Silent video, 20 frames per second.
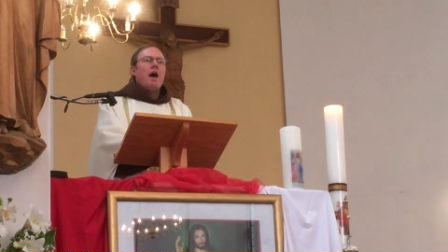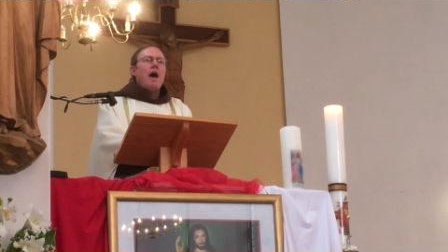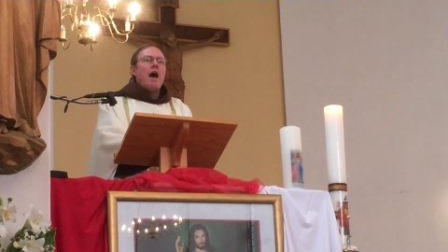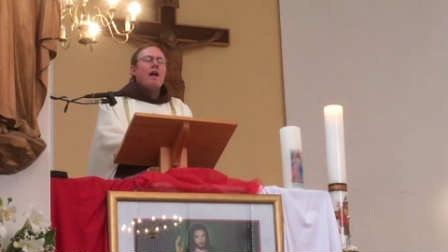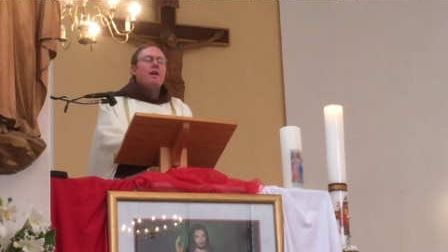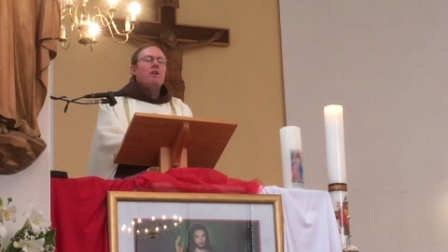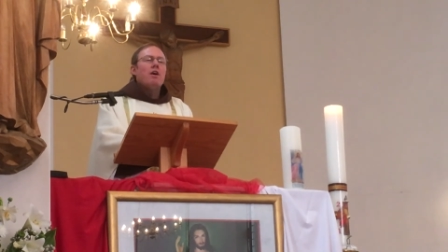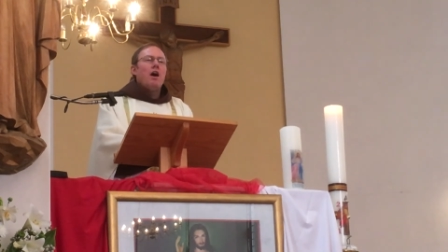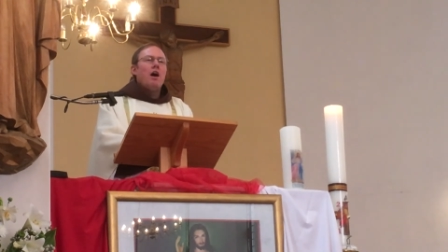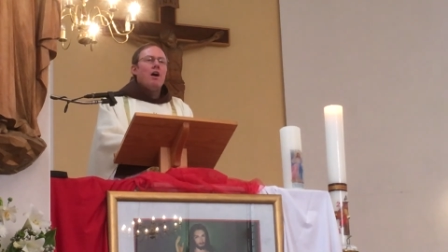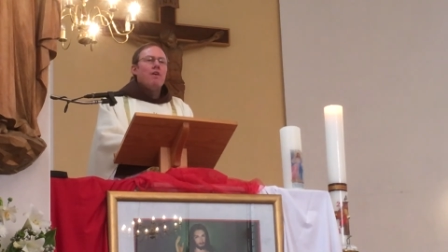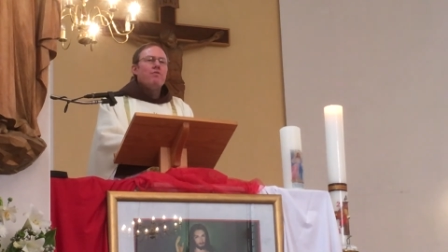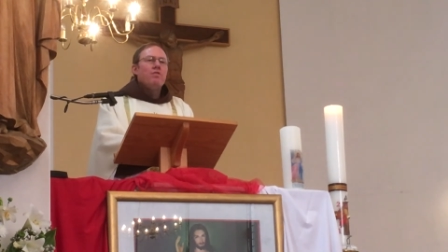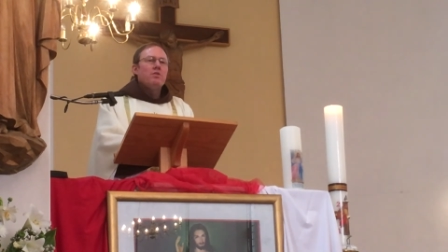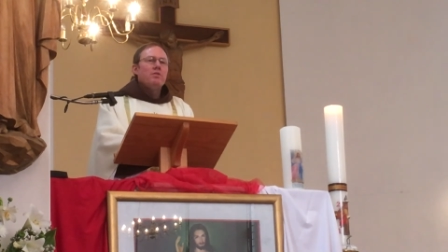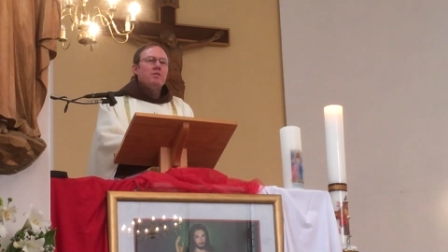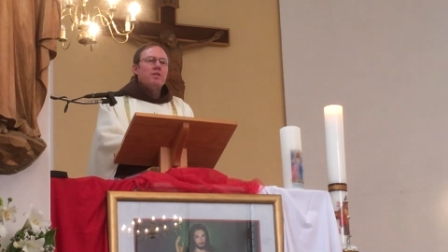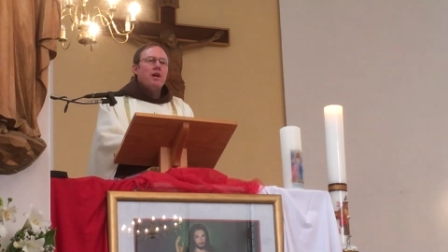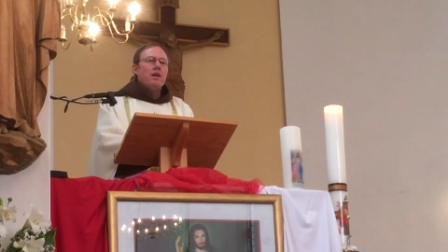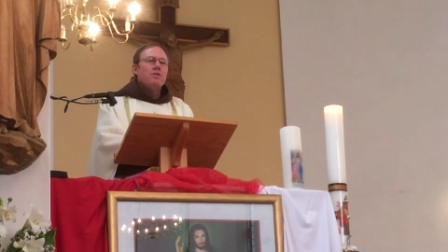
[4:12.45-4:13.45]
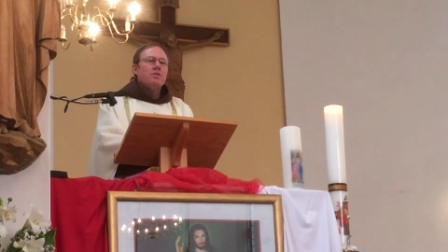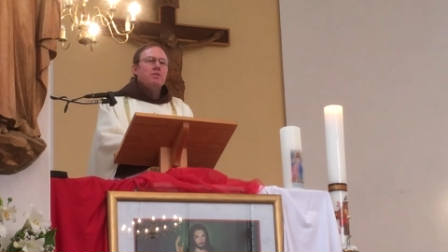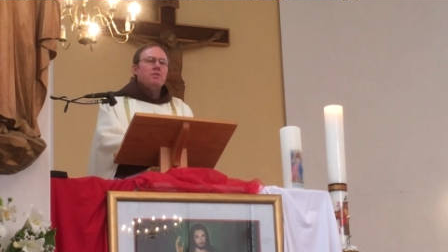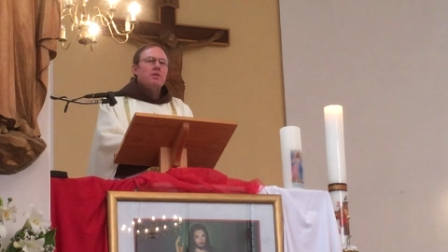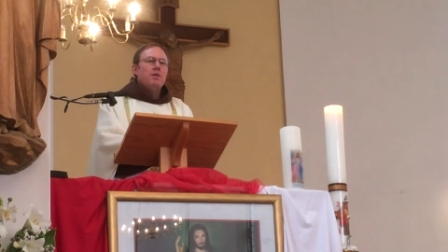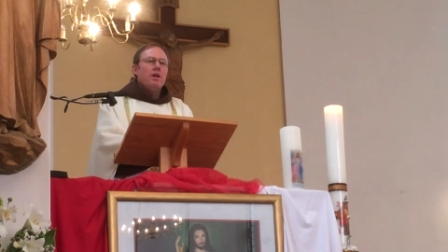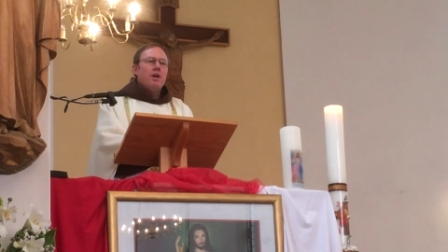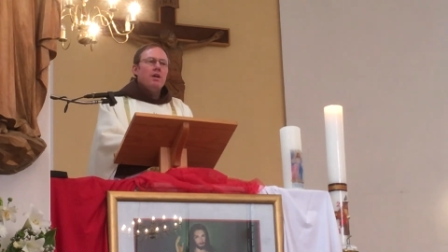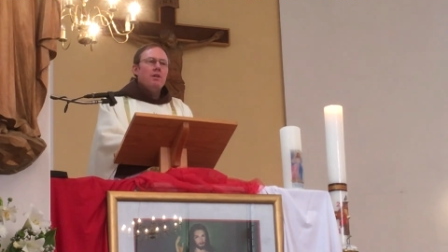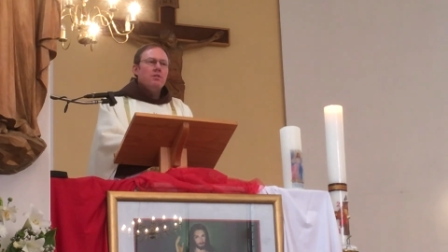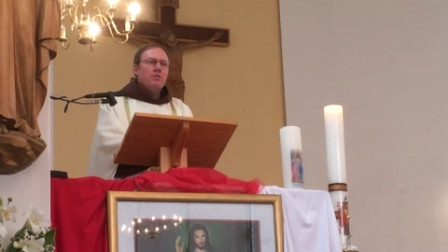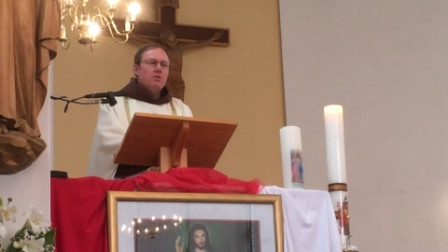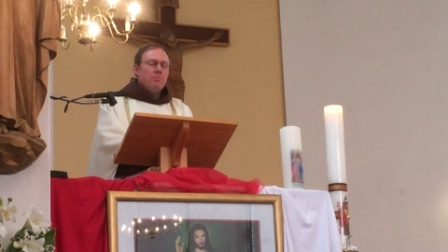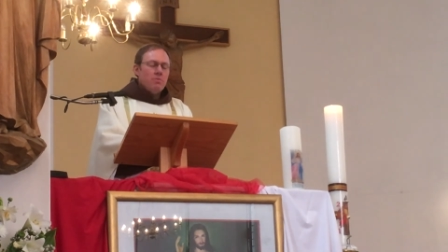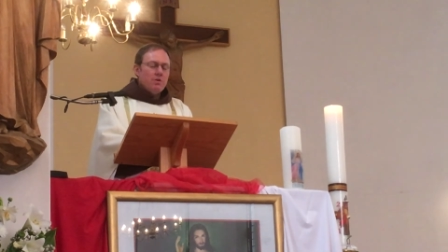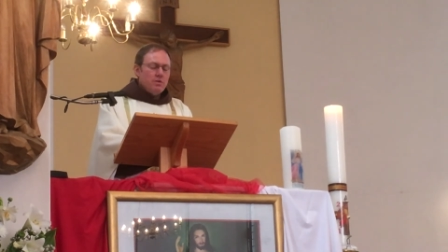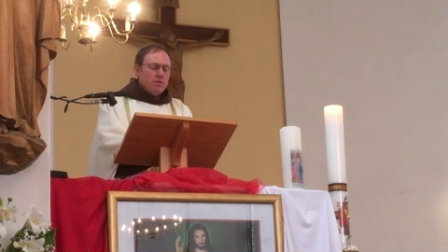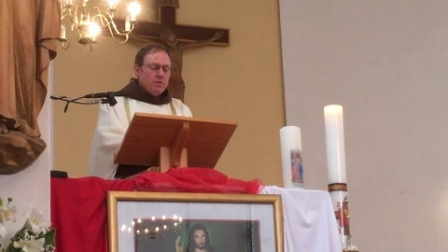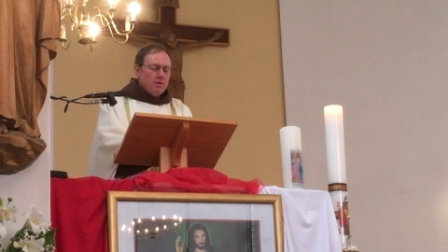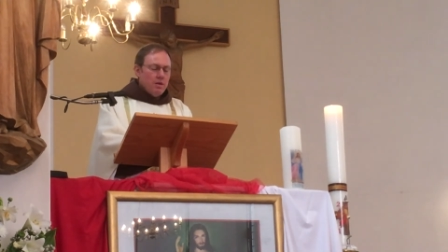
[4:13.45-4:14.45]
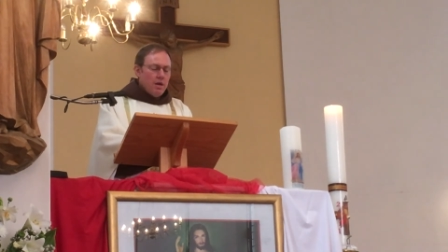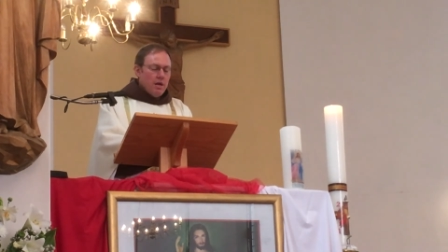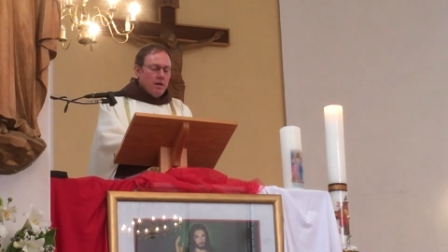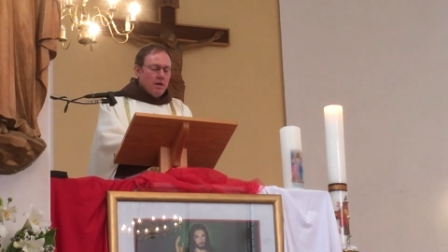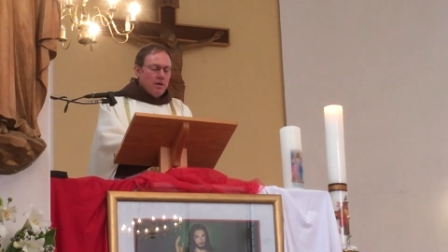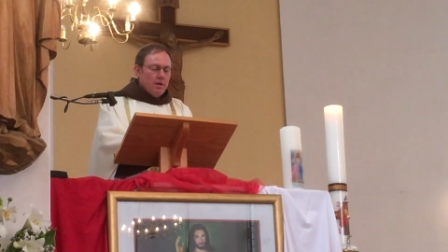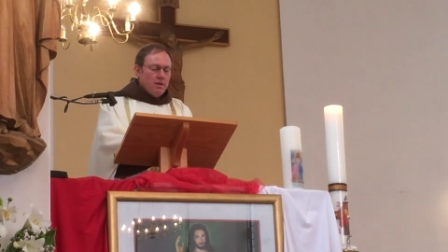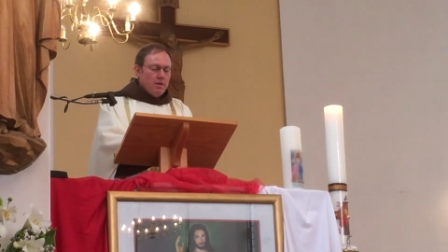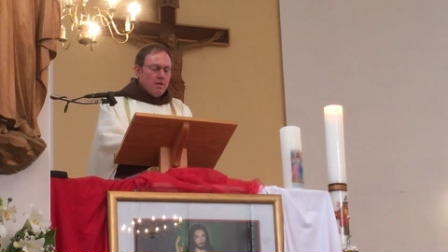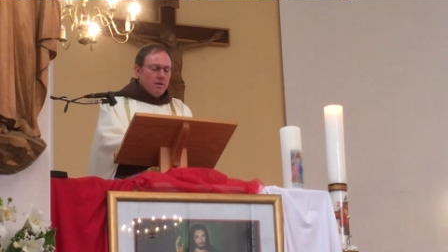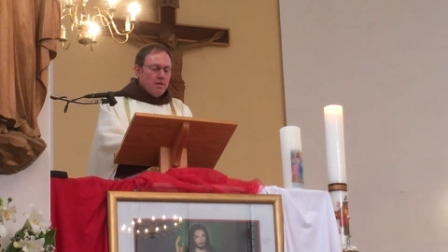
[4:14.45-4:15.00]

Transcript: and offers us intimacy.